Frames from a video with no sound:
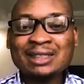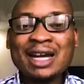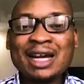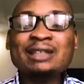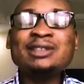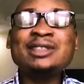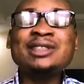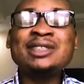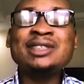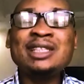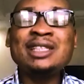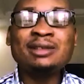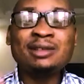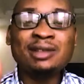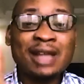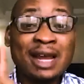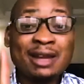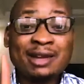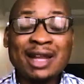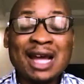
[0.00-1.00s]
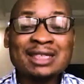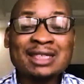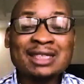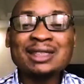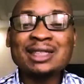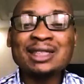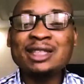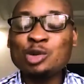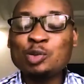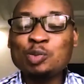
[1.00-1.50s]
and
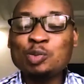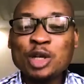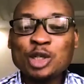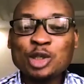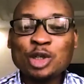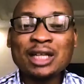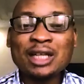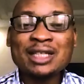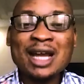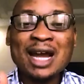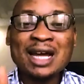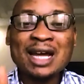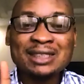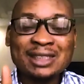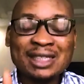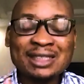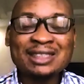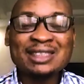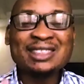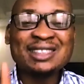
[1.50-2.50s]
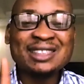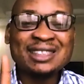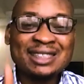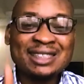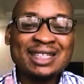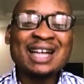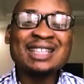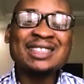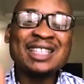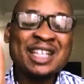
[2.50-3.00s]
lastly, to make sure that access is seen
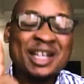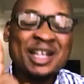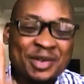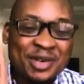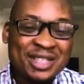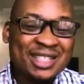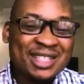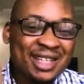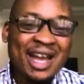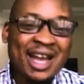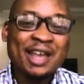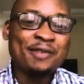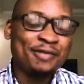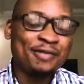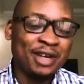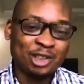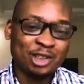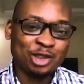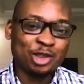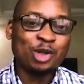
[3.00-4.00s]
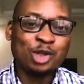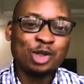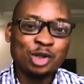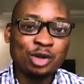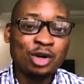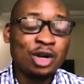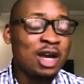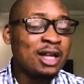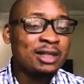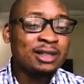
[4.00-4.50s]
as a critical infrastructure.
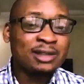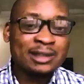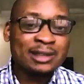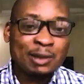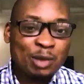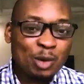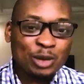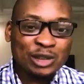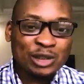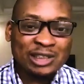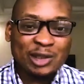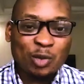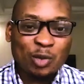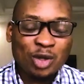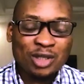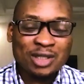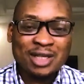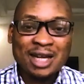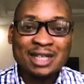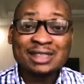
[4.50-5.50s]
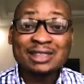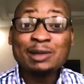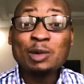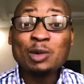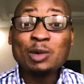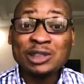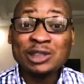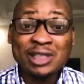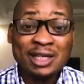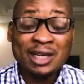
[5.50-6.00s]
The same way we see water, the same way
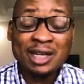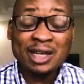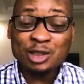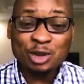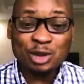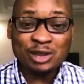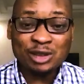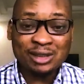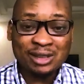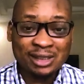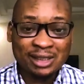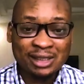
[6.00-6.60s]
we see electricity.